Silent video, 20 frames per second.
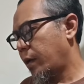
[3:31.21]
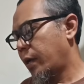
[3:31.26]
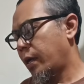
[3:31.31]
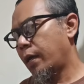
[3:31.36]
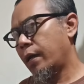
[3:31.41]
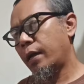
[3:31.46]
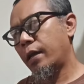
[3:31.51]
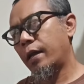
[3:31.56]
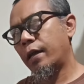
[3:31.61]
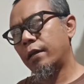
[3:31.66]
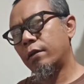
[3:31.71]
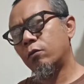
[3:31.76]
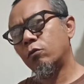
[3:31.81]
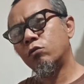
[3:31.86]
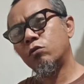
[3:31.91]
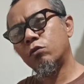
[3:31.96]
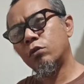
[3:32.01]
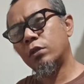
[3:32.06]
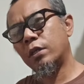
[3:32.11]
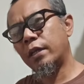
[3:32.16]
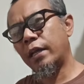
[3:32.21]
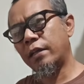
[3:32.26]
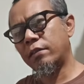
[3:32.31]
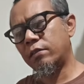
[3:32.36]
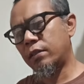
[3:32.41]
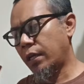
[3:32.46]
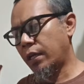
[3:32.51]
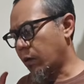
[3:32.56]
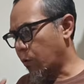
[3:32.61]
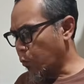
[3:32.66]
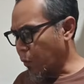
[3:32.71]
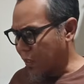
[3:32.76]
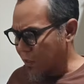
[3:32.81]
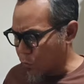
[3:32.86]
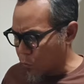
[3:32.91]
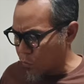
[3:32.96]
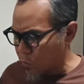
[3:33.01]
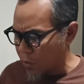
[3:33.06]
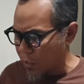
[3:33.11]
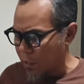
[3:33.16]
And also the next thing, one
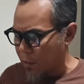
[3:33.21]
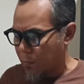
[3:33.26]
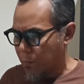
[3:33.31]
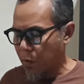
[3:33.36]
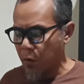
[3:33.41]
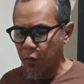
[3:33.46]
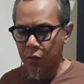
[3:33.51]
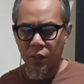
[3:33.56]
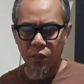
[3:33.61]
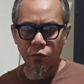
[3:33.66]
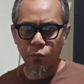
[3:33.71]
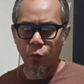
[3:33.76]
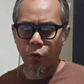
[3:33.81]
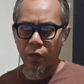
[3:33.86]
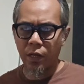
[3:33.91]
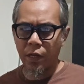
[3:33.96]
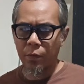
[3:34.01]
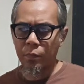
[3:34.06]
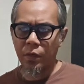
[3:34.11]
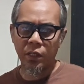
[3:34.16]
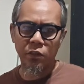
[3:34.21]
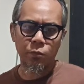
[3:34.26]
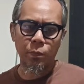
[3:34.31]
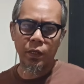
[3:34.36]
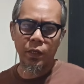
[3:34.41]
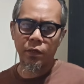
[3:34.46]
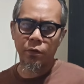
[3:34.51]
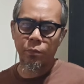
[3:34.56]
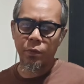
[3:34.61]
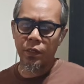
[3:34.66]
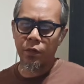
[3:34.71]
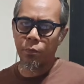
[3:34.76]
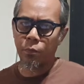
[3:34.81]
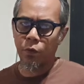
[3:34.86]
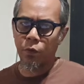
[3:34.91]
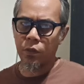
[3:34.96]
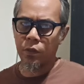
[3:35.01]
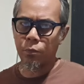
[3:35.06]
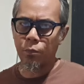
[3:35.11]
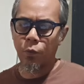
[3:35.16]
good thing about this board, let me explain a bit
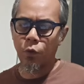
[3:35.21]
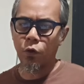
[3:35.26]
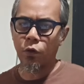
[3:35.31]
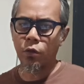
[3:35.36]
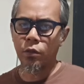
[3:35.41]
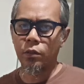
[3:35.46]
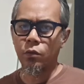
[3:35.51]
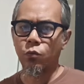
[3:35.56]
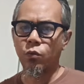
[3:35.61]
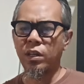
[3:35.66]
about the board.